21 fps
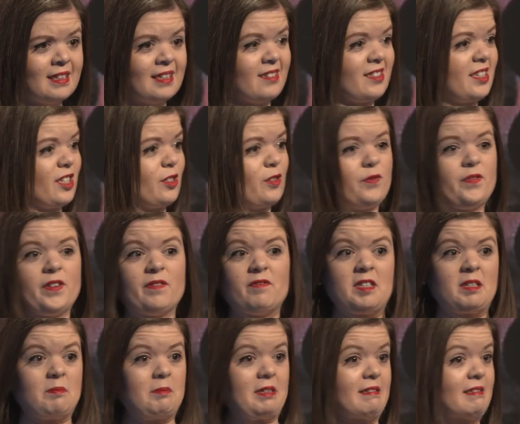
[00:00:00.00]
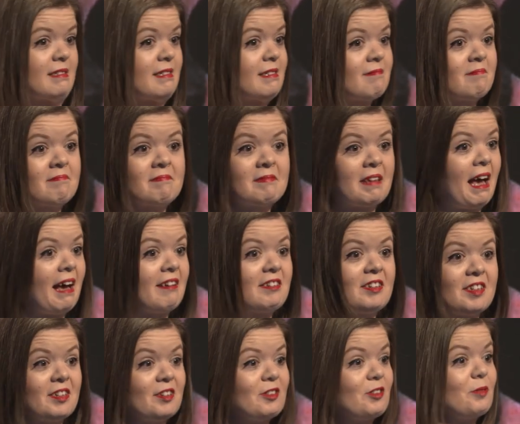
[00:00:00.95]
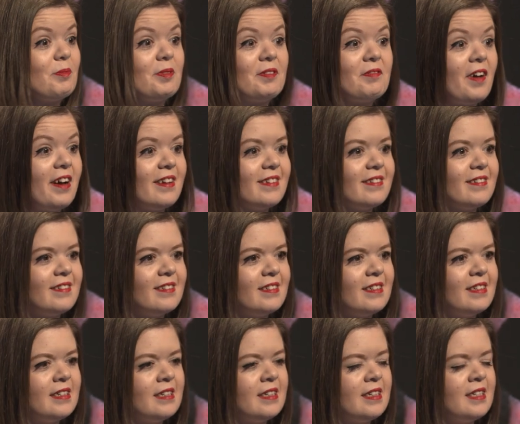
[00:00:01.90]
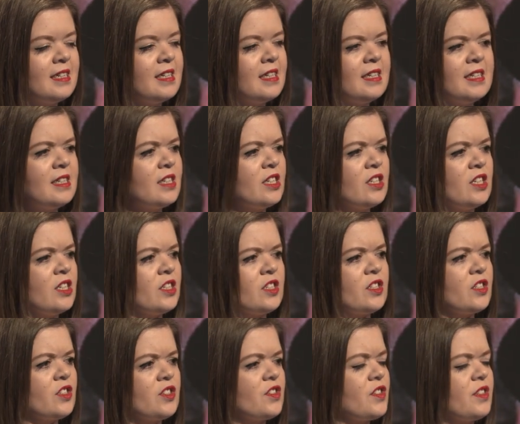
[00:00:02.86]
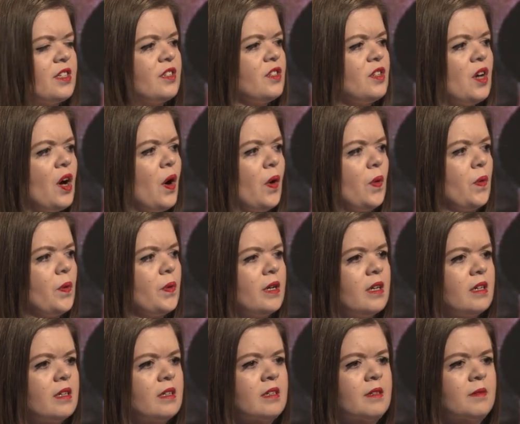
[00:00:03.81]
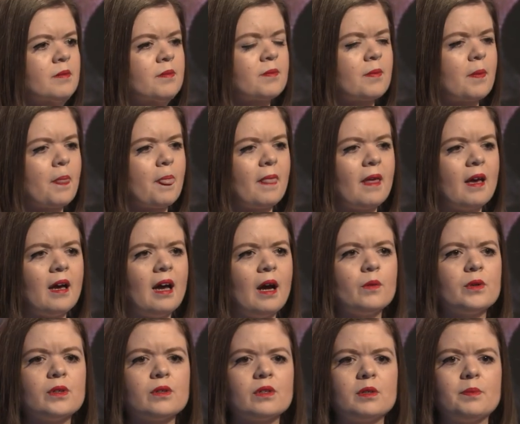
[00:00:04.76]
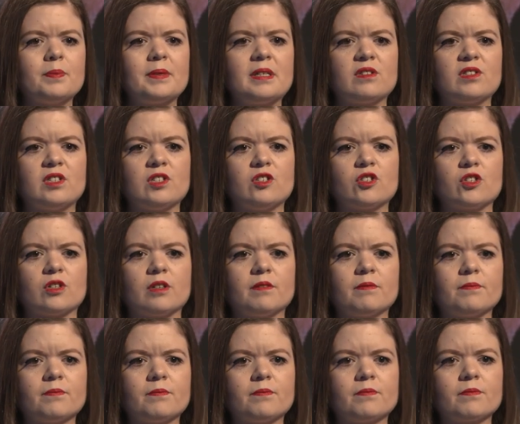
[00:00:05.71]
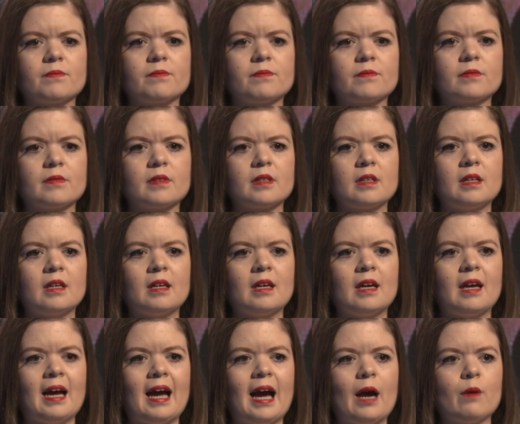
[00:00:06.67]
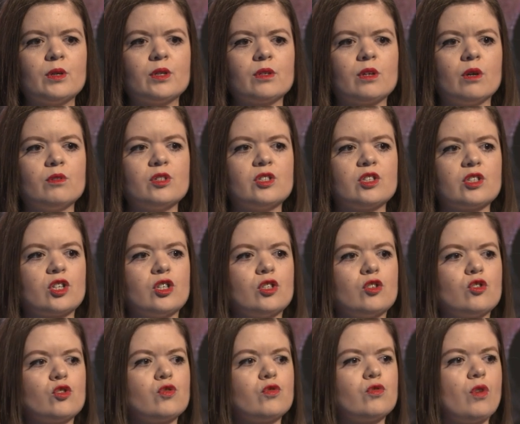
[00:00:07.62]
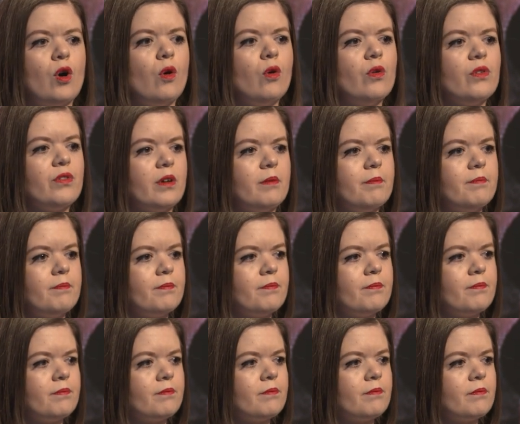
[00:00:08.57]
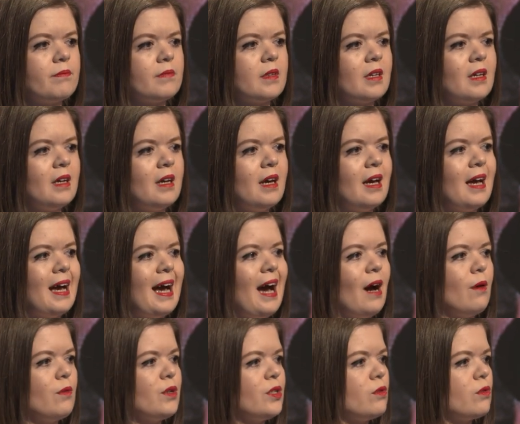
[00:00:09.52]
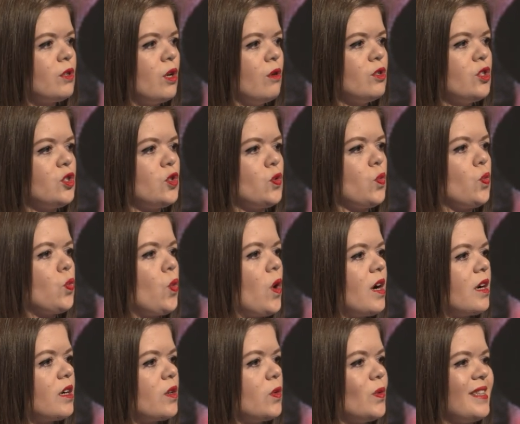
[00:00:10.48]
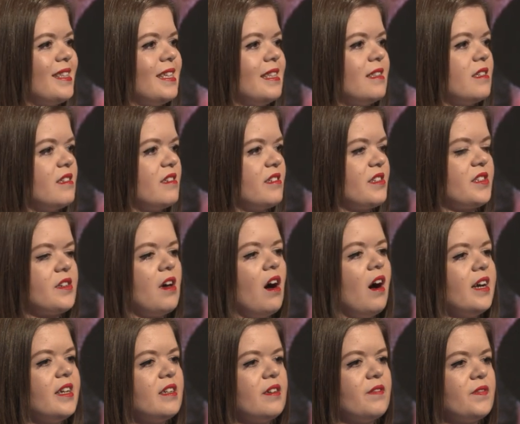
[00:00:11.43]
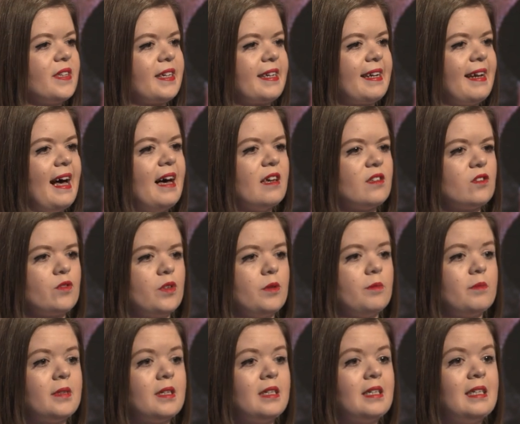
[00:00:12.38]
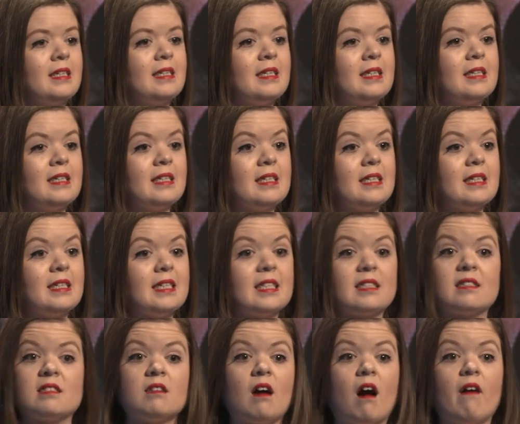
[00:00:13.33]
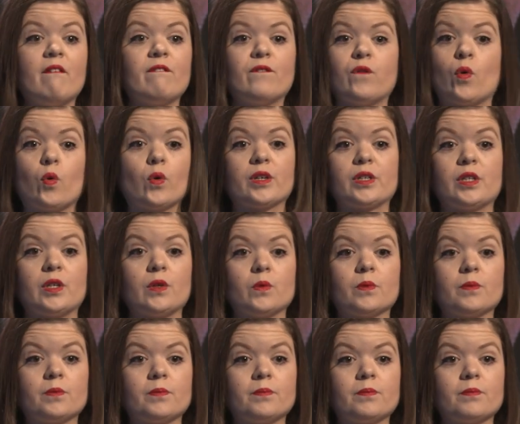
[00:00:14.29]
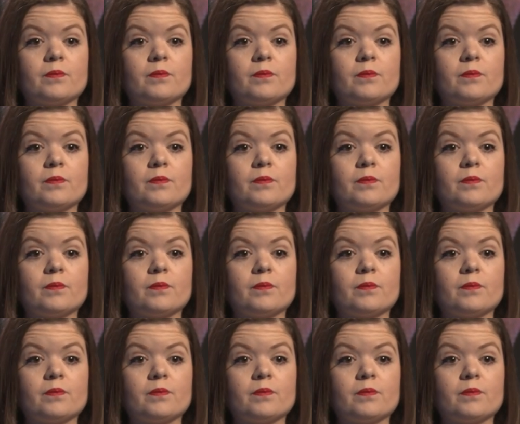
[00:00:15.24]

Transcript: It'll take you 15 minutes. Hand it in, you'll be fine. She said, No. How are you going to be a teacher? How are you going to control them? How are you going to work within the design of the classroom? It's not for you.